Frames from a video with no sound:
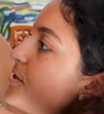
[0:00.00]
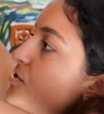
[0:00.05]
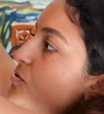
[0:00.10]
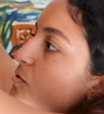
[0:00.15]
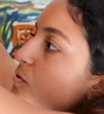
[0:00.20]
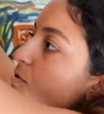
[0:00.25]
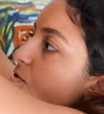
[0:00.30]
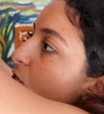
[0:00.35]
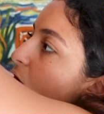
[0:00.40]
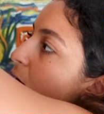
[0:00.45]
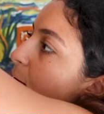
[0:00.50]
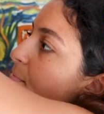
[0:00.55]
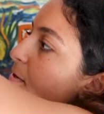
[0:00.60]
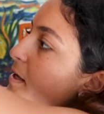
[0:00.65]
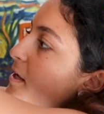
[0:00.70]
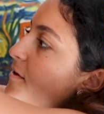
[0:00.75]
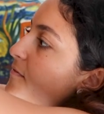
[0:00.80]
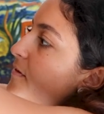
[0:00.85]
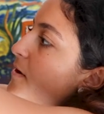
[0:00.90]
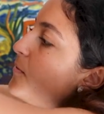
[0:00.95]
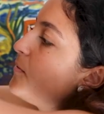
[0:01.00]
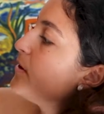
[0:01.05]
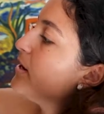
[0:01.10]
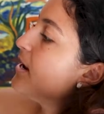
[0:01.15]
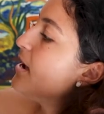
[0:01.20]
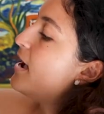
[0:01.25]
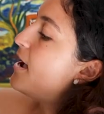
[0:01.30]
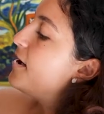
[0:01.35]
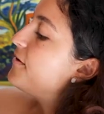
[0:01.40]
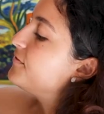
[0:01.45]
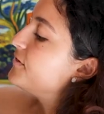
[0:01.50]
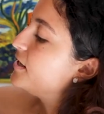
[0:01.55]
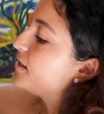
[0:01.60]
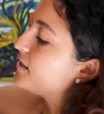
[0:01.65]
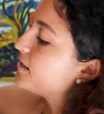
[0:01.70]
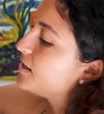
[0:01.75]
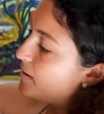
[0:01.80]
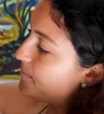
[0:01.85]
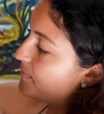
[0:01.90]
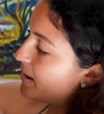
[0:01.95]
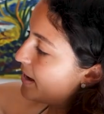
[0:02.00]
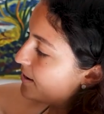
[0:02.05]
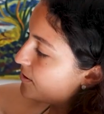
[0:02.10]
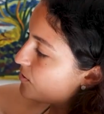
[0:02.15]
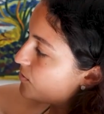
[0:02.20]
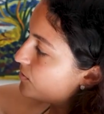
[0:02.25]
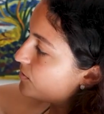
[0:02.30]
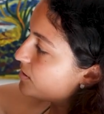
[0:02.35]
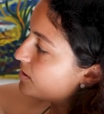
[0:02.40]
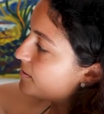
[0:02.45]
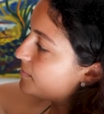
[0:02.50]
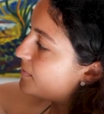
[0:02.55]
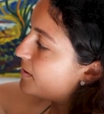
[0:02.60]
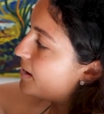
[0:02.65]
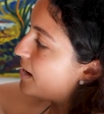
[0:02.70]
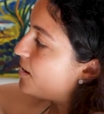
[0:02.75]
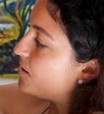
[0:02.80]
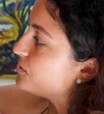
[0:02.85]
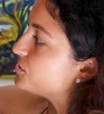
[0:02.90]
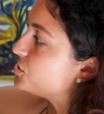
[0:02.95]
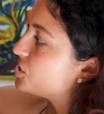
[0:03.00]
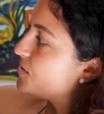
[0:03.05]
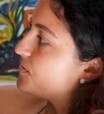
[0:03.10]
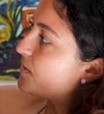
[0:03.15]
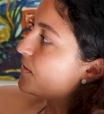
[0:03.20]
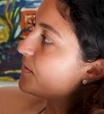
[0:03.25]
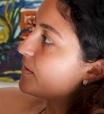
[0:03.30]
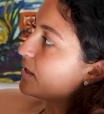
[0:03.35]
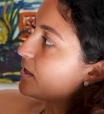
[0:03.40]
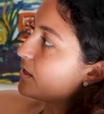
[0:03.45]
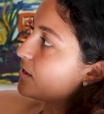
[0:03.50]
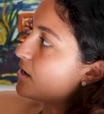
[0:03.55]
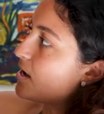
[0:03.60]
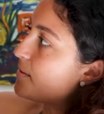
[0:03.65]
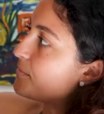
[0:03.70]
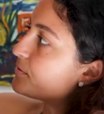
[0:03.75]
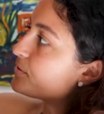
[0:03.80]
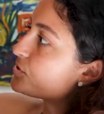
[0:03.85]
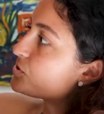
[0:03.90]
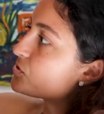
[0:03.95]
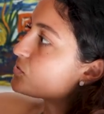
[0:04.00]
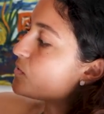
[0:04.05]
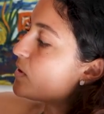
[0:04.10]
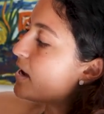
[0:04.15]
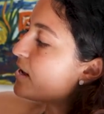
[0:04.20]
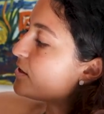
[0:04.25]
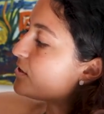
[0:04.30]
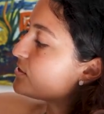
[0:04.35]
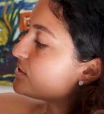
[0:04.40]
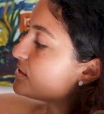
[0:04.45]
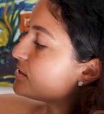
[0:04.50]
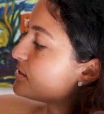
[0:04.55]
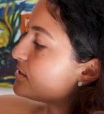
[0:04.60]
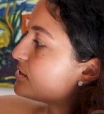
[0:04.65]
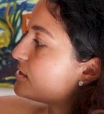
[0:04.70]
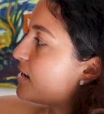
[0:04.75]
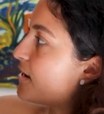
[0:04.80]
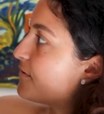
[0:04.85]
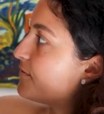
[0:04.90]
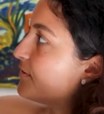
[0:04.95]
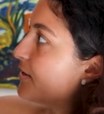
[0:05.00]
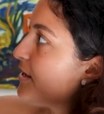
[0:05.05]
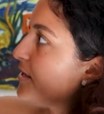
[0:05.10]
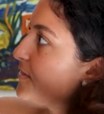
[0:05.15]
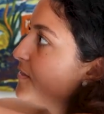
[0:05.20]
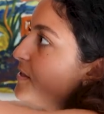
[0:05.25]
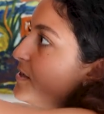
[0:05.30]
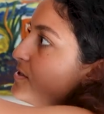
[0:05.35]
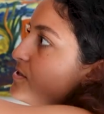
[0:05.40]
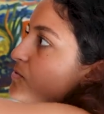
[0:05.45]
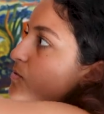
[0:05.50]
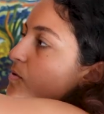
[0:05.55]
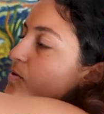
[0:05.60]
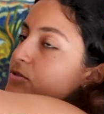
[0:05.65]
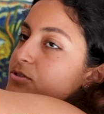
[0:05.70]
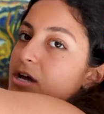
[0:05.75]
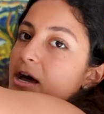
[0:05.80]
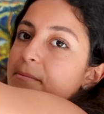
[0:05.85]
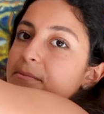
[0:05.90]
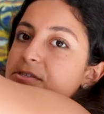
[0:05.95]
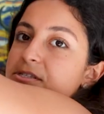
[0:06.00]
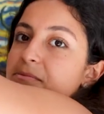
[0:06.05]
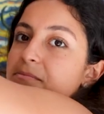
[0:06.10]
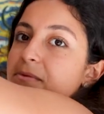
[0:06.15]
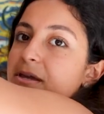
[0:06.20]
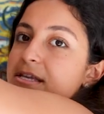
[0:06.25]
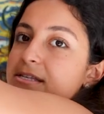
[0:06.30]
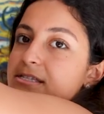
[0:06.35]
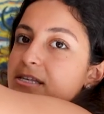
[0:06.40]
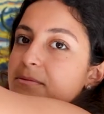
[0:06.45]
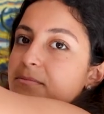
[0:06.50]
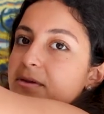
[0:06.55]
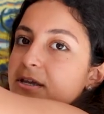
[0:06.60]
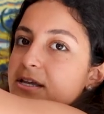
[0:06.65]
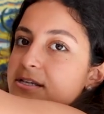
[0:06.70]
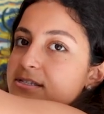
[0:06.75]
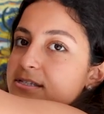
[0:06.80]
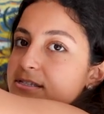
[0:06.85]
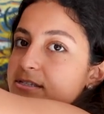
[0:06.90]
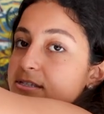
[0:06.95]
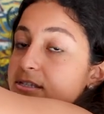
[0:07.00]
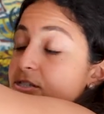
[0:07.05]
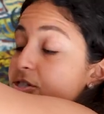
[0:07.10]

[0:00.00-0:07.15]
this roll top, like if I want to have like my Patagonia pouch and then like a couple sweaters and stuff, like this roll top is amazing because it's